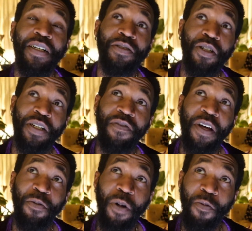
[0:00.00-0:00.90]
trying to
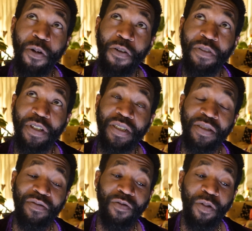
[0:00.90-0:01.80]
find the right word for this.
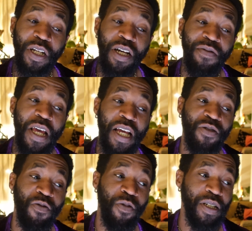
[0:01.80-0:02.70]
When it comes to
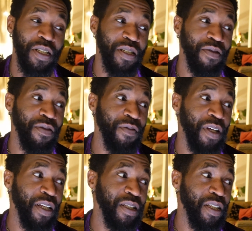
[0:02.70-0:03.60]
actual racism and
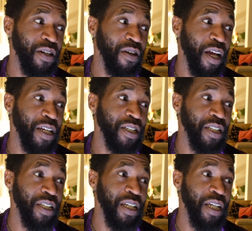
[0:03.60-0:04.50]
things that are
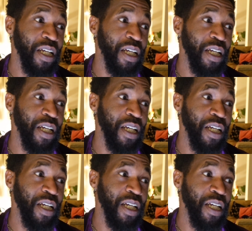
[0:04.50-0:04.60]
actually